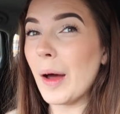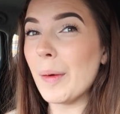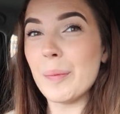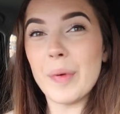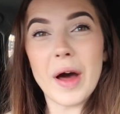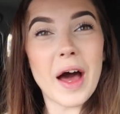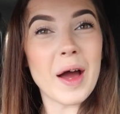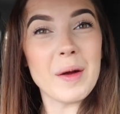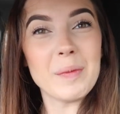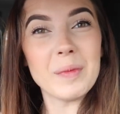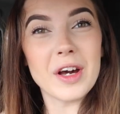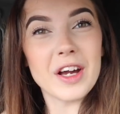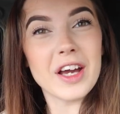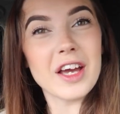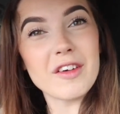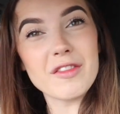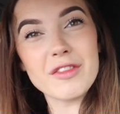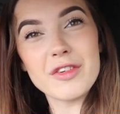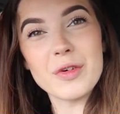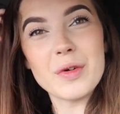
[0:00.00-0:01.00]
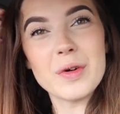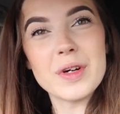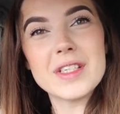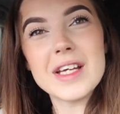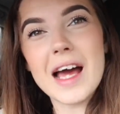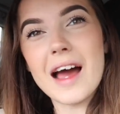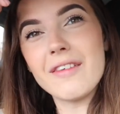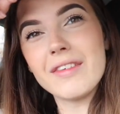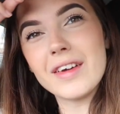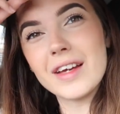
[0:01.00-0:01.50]
But I'm looking forward to
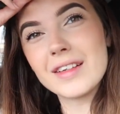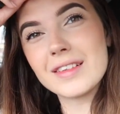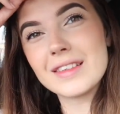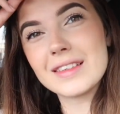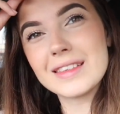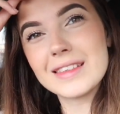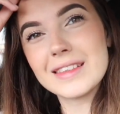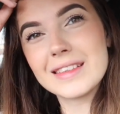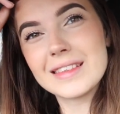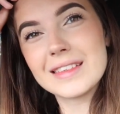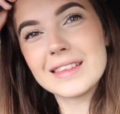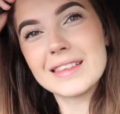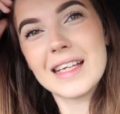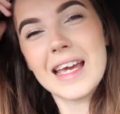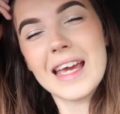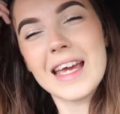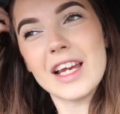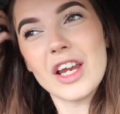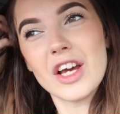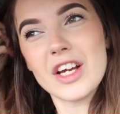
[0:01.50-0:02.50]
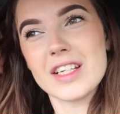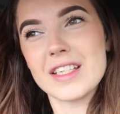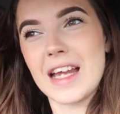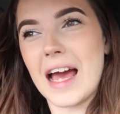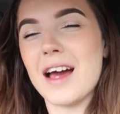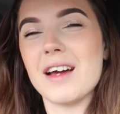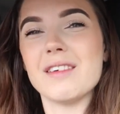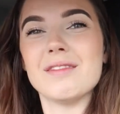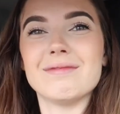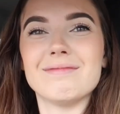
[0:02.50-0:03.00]
having it looked
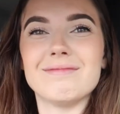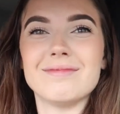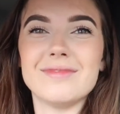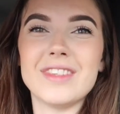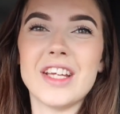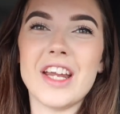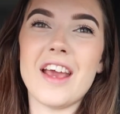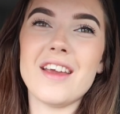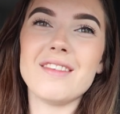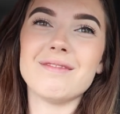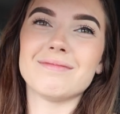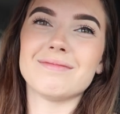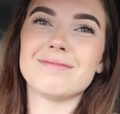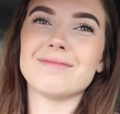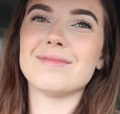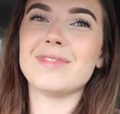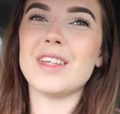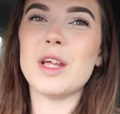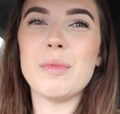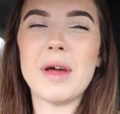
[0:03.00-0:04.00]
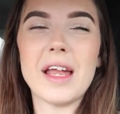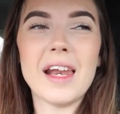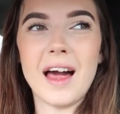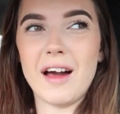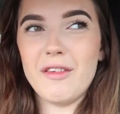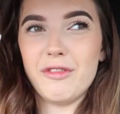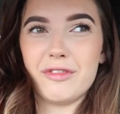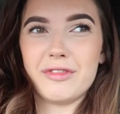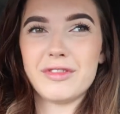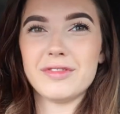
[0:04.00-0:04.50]
at, you know, a little bit of
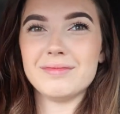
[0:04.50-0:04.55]
love.